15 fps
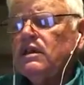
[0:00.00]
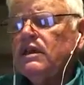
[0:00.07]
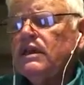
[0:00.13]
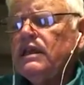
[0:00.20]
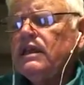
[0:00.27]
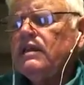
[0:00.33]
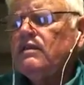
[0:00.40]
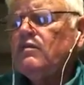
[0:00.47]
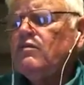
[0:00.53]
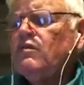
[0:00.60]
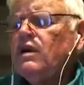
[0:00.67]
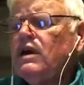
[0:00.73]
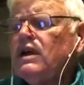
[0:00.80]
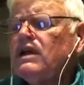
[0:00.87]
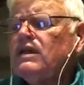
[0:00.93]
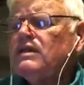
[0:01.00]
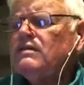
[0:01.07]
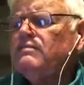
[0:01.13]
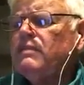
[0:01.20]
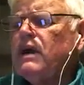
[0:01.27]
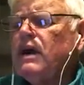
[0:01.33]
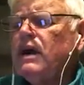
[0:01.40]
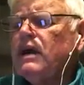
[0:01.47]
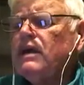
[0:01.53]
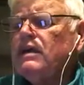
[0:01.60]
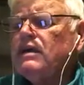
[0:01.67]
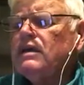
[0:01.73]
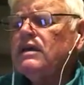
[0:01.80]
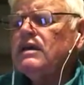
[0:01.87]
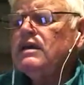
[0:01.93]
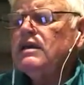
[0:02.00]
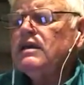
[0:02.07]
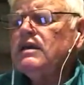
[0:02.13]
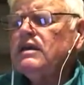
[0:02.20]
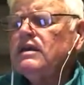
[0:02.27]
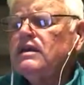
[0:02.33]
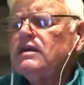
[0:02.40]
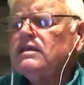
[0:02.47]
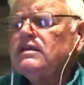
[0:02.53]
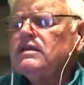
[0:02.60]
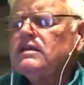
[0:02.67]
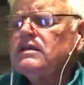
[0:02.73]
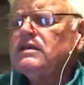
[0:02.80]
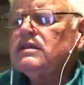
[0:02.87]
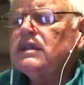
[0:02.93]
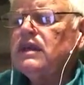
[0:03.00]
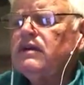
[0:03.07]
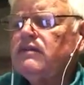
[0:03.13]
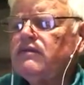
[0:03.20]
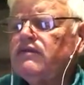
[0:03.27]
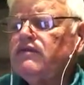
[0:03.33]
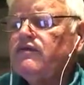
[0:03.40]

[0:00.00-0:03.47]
Yet, what is by itself?